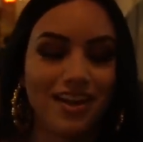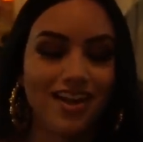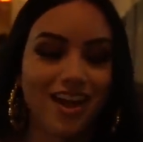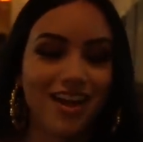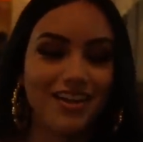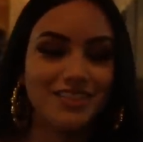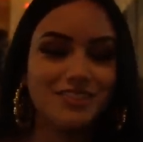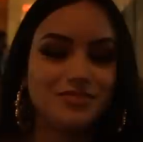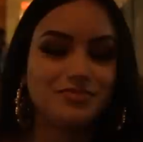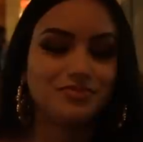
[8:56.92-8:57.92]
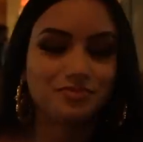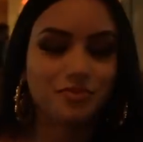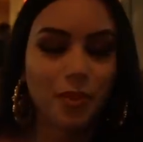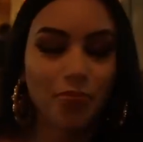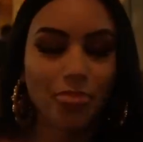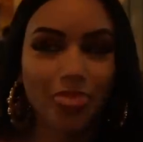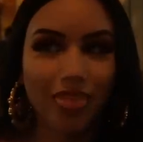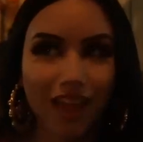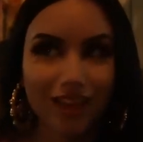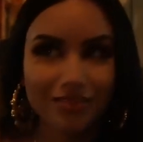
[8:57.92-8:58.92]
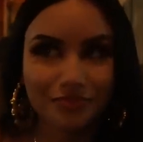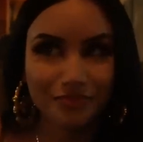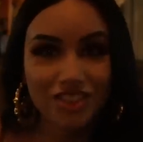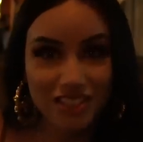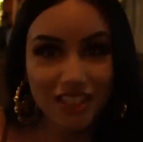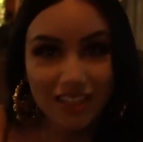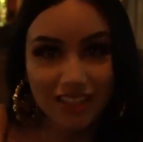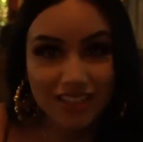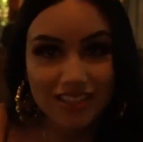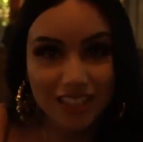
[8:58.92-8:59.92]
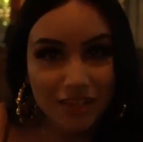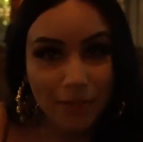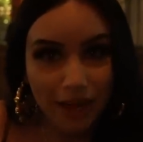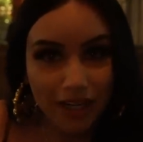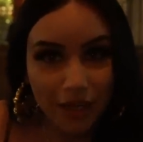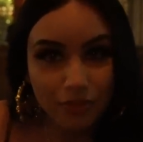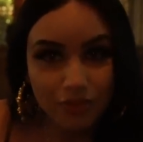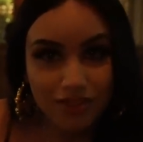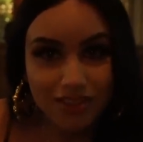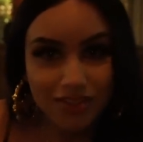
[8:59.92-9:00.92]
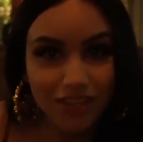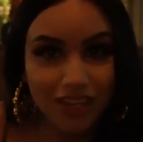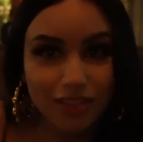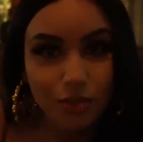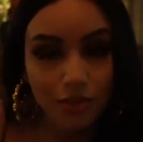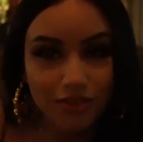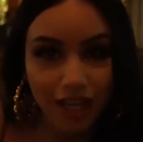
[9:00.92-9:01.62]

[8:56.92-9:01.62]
the flavor is A1, right? She said they let it sit in the pineapples for like yeah. 12